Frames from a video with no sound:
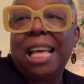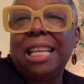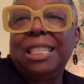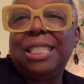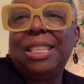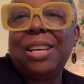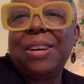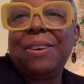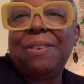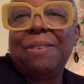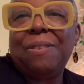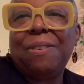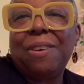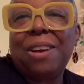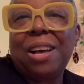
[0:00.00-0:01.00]

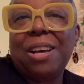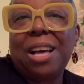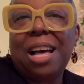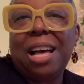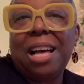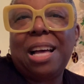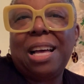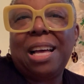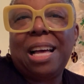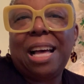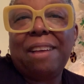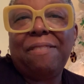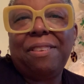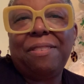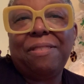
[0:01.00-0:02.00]
So
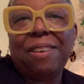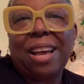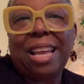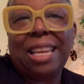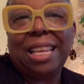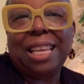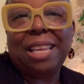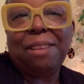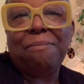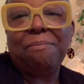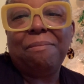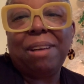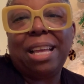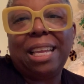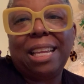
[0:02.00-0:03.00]
I've invited
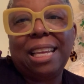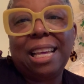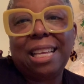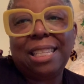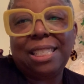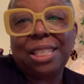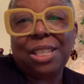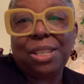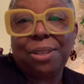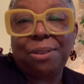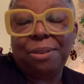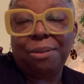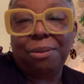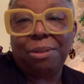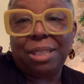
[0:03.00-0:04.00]
my cousin
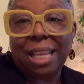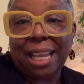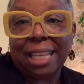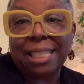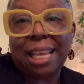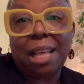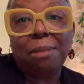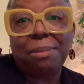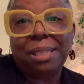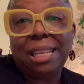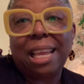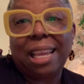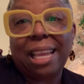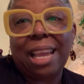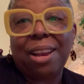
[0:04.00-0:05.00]
who helps
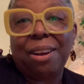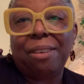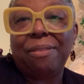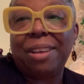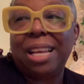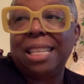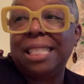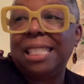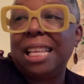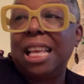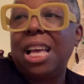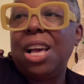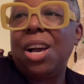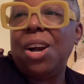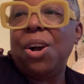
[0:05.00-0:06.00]
take care of us
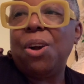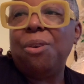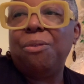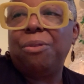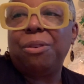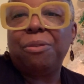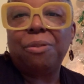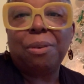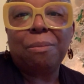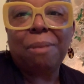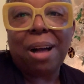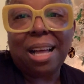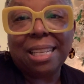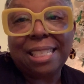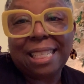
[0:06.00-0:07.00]
over for
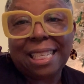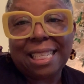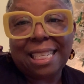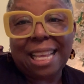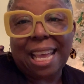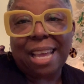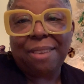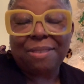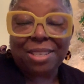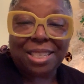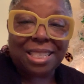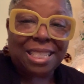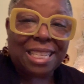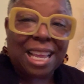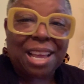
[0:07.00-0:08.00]
Boxing Day, which
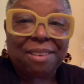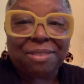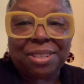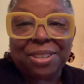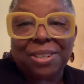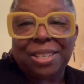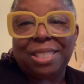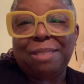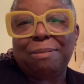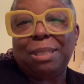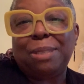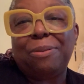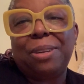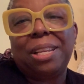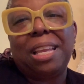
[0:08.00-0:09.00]
is day after
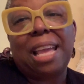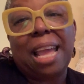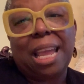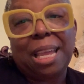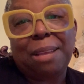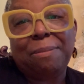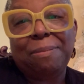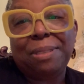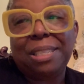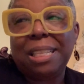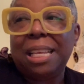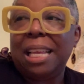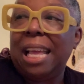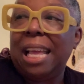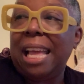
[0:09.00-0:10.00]
Christmas, for games
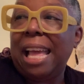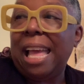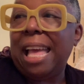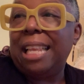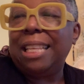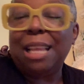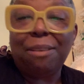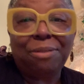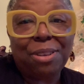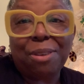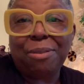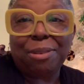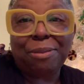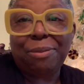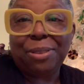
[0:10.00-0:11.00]
and
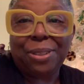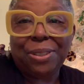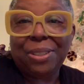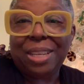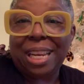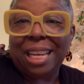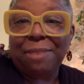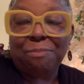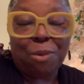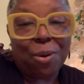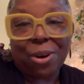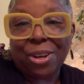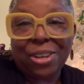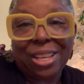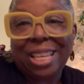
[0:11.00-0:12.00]
leftover food and more
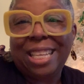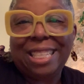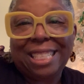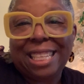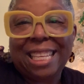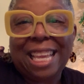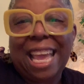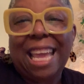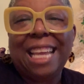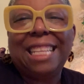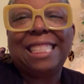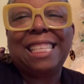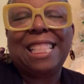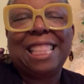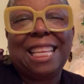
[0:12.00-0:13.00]
cookies and
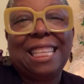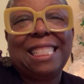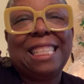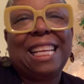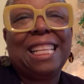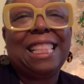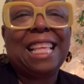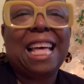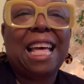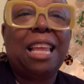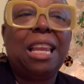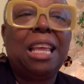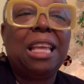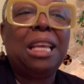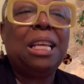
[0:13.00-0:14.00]
cakes and things like that.
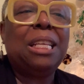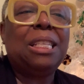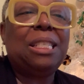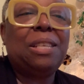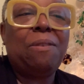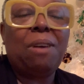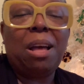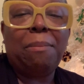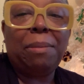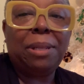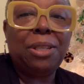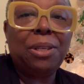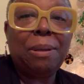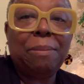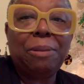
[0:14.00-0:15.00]
So I'm
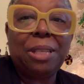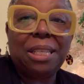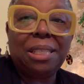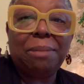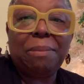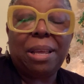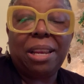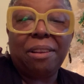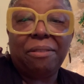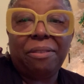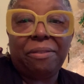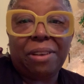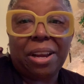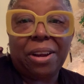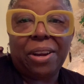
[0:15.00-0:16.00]
anticipating a
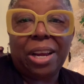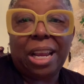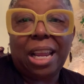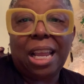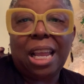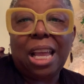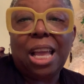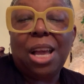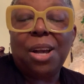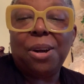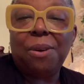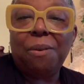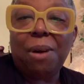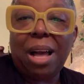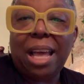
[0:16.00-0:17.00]
very
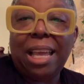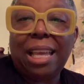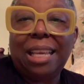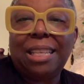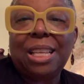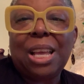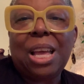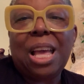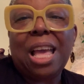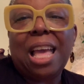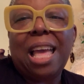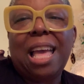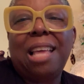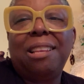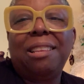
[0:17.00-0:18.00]
quiet
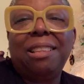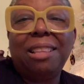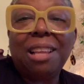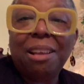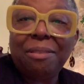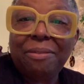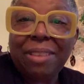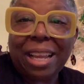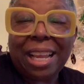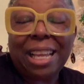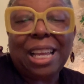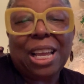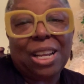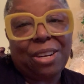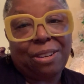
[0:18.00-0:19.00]
and loving
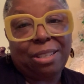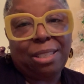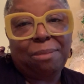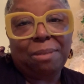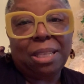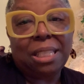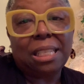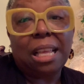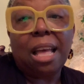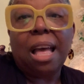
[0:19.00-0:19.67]
Christmas.